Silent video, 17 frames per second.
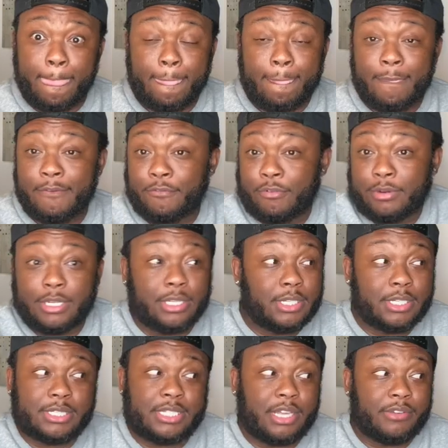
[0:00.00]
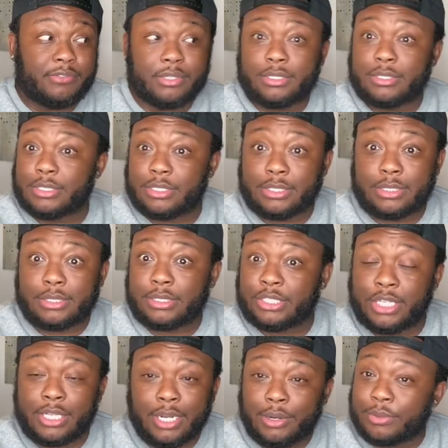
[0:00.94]
From the looks of it, she
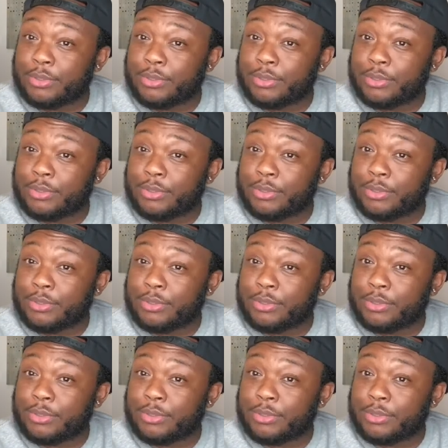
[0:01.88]
don't